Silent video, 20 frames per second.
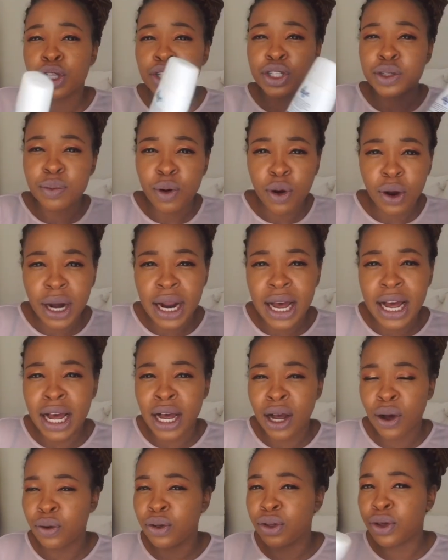
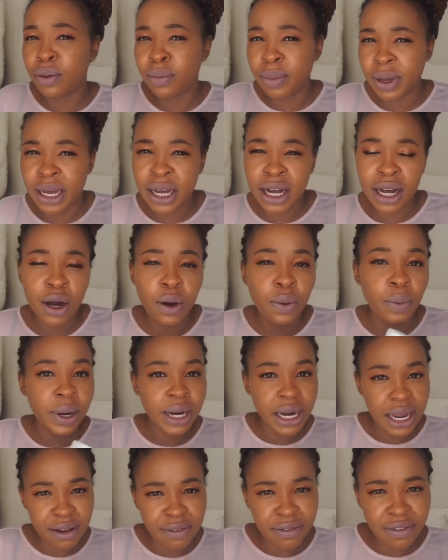smaller or you're bigger or
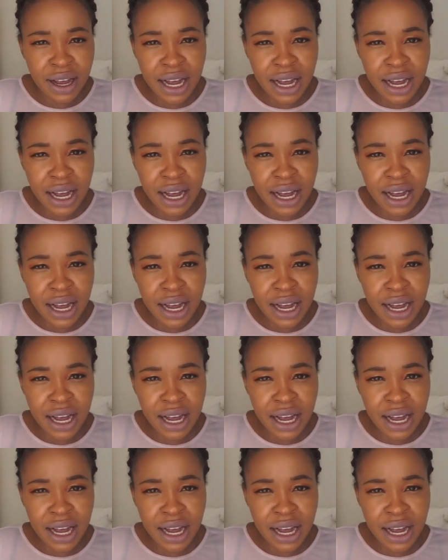whatever.